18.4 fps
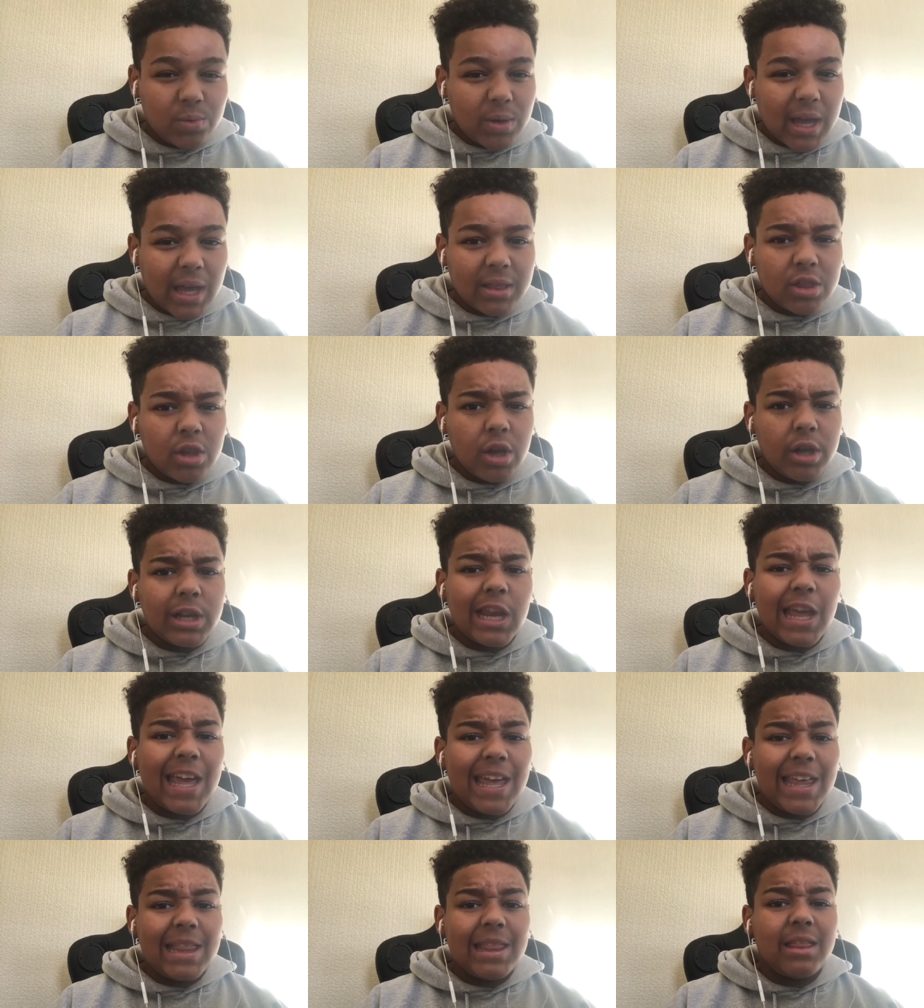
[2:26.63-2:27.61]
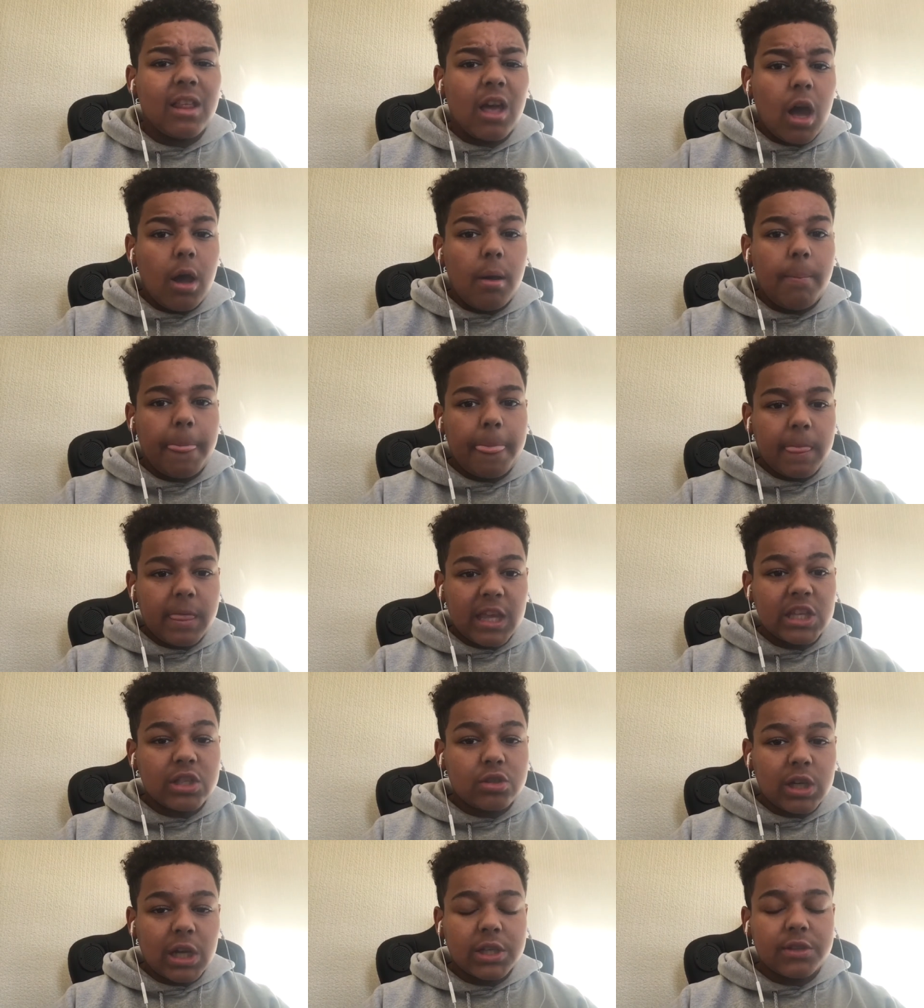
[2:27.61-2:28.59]
will get done in um,
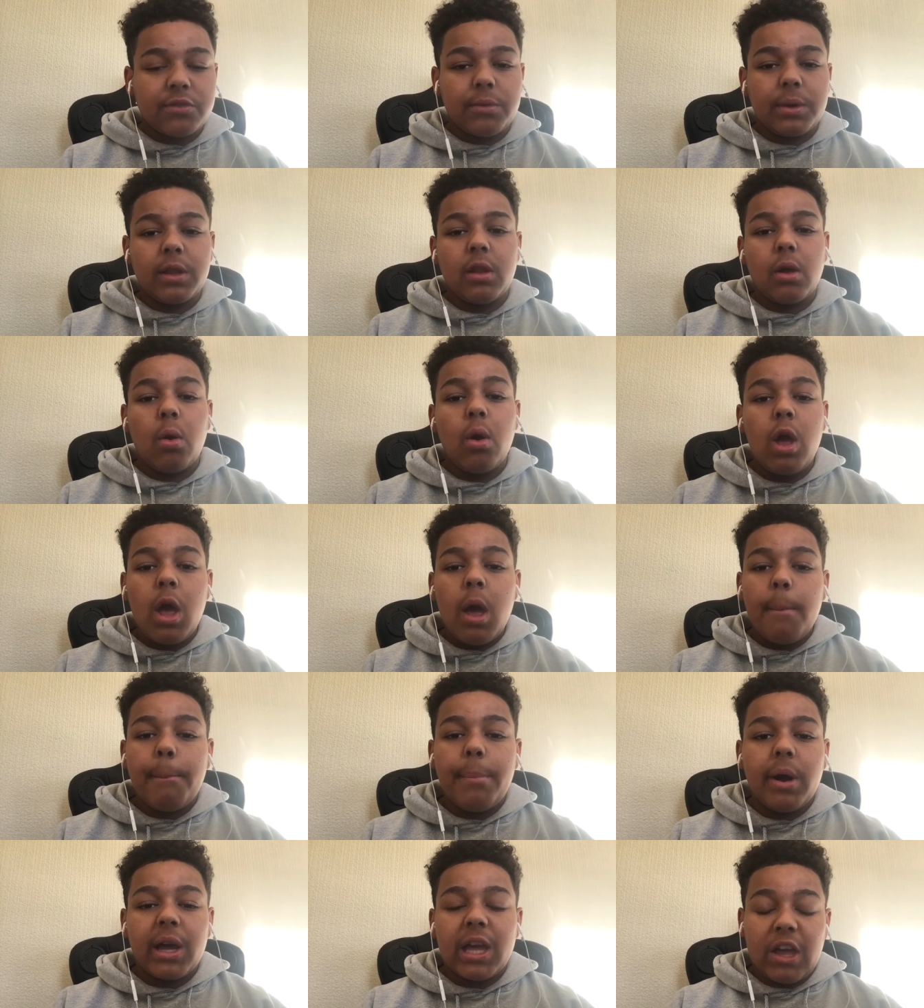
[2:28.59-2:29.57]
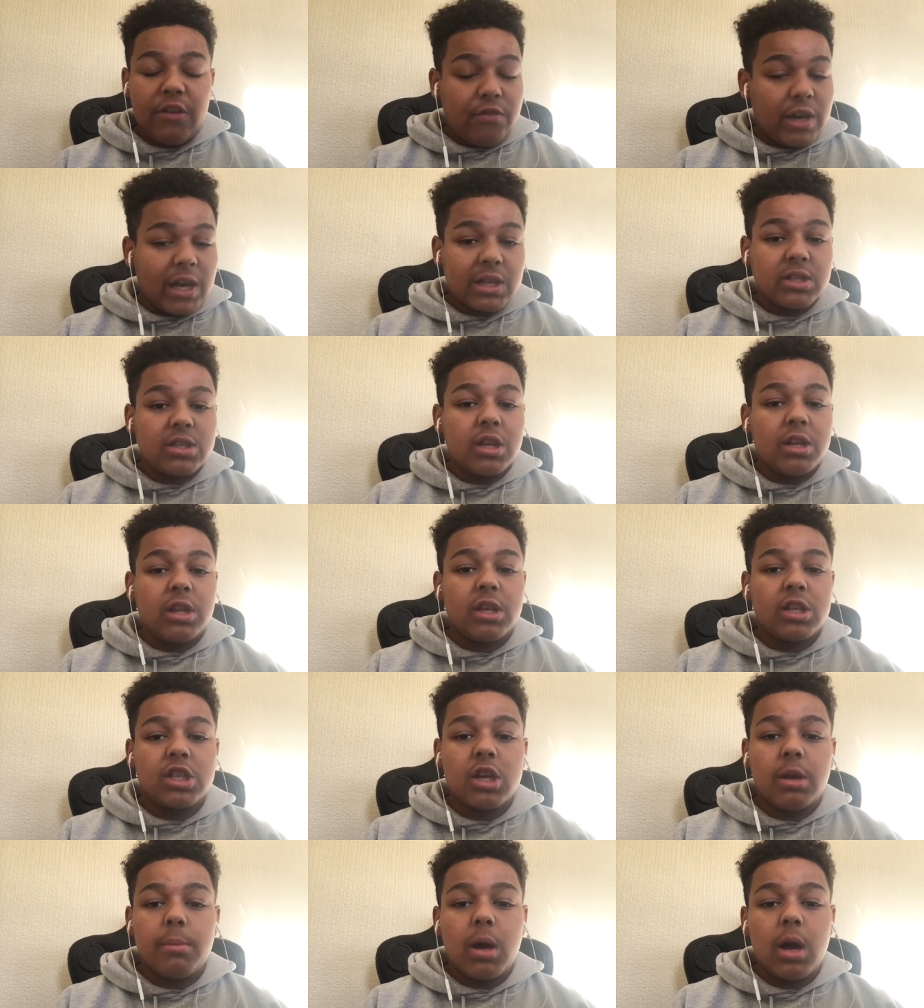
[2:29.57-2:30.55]
this transfer window, but if it gets done in the
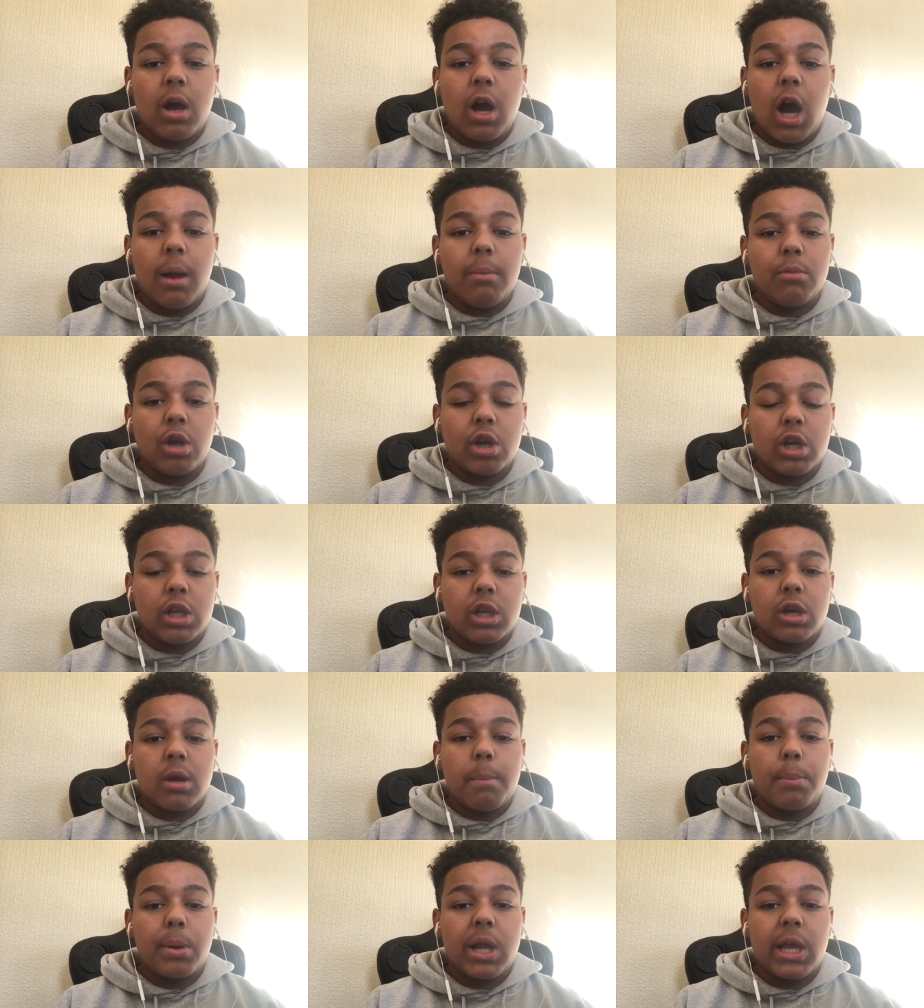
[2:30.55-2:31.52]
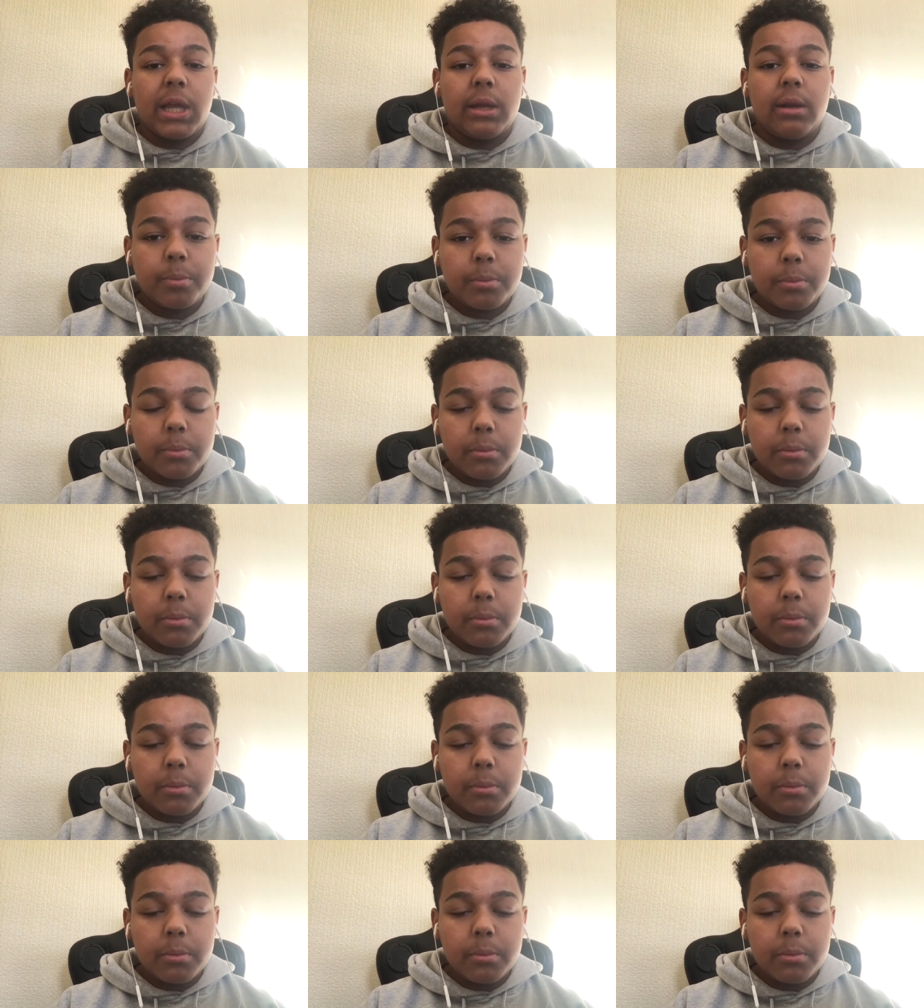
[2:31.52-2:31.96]
summer, I'm not going to complain.